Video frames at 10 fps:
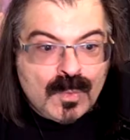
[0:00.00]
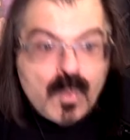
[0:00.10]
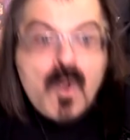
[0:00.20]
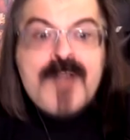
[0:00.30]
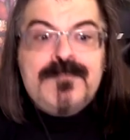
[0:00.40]

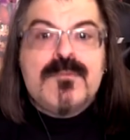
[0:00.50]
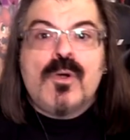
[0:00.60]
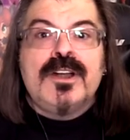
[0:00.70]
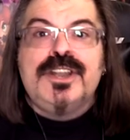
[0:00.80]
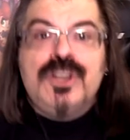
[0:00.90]
What
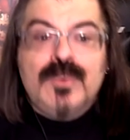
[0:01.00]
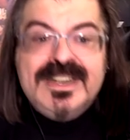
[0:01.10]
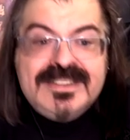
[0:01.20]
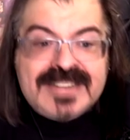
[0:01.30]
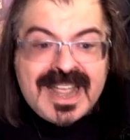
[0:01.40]
more do you
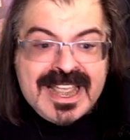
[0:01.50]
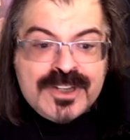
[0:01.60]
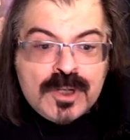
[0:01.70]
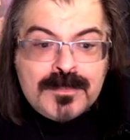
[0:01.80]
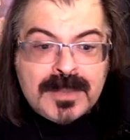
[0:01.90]

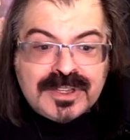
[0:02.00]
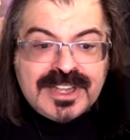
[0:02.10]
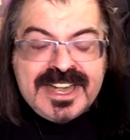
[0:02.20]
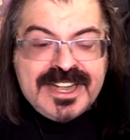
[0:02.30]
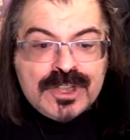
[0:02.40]
entitled
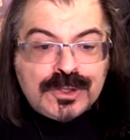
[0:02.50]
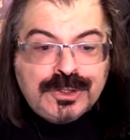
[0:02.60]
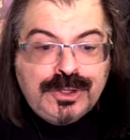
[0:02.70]
millennial